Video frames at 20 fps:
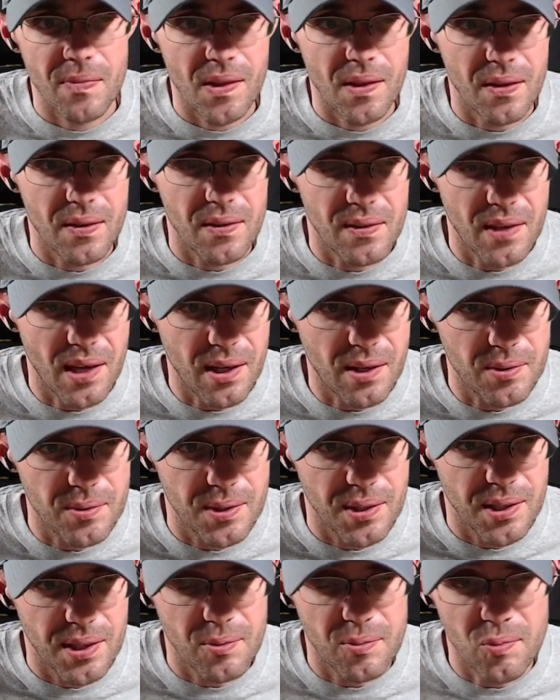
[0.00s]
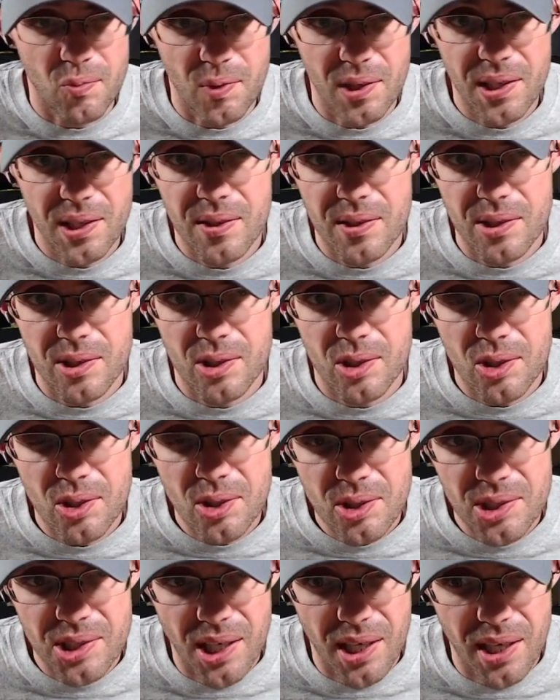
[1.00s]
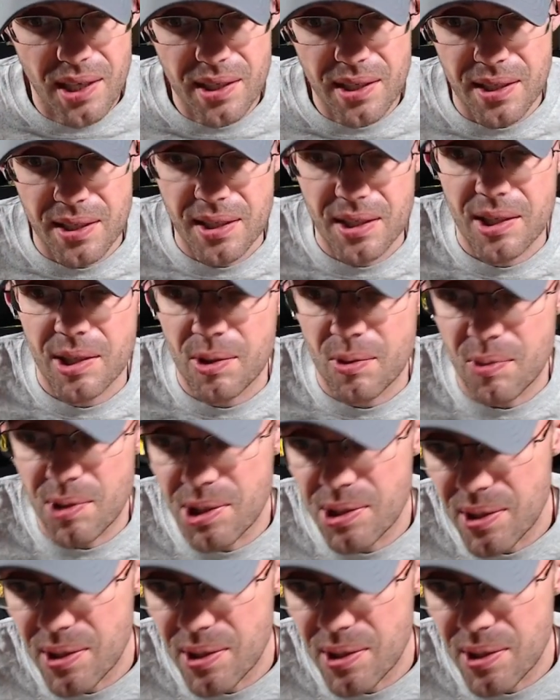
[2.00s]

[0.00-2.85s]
Now, with Urzog, what you have